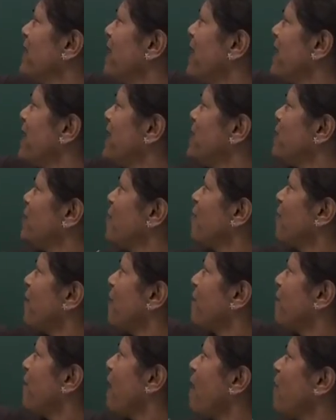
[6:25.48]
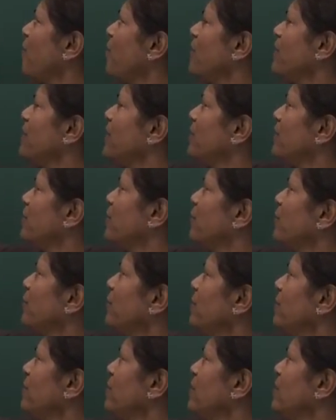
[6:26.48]
and you have a power
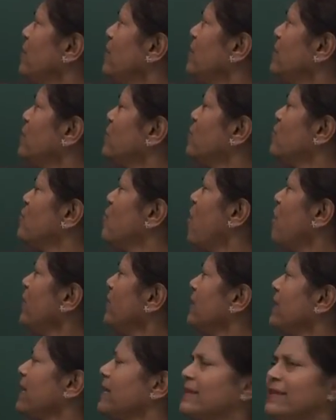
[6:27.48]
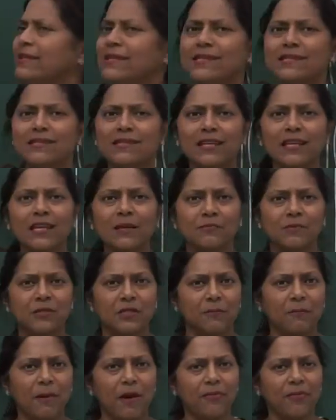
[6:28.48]
rule. Do not get disturbed
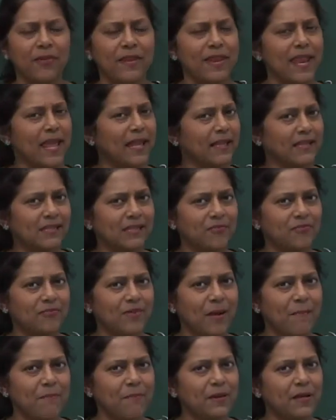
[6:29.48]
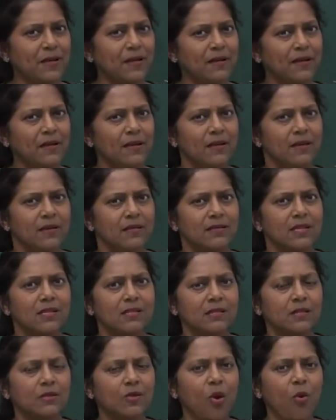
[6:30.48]
about the negative number.
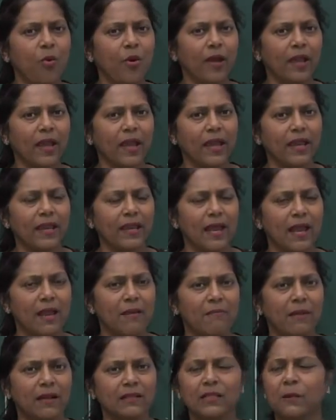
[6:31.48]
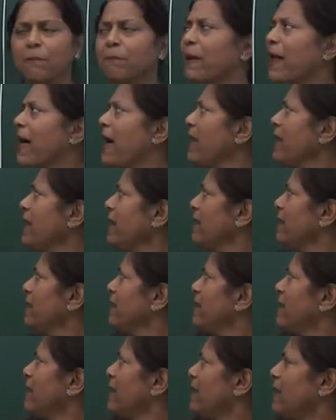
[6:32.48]
Just go ahead and multiply.
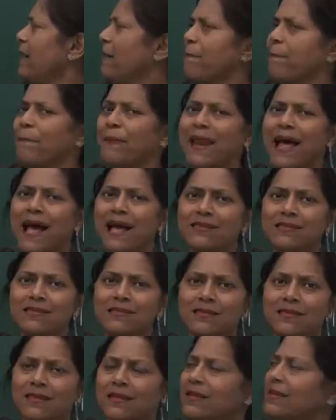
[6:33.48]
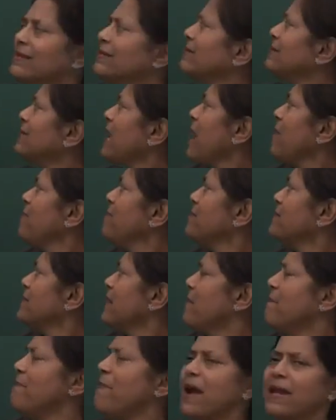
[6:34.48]
A plus times
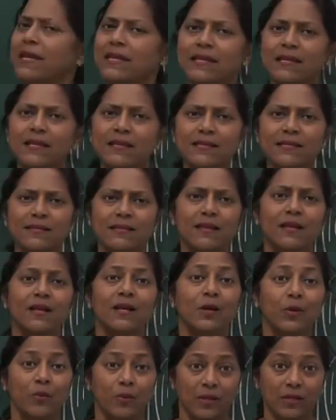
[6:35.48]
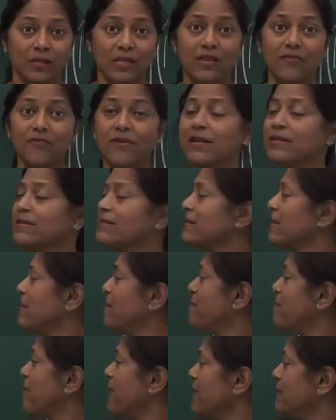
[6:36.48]
a minus will give us a
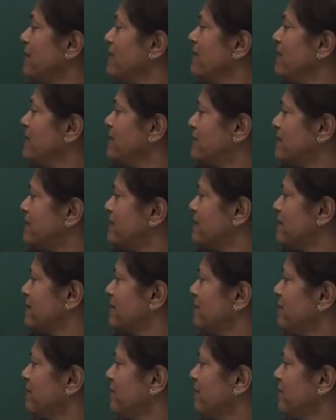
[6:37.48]
minus.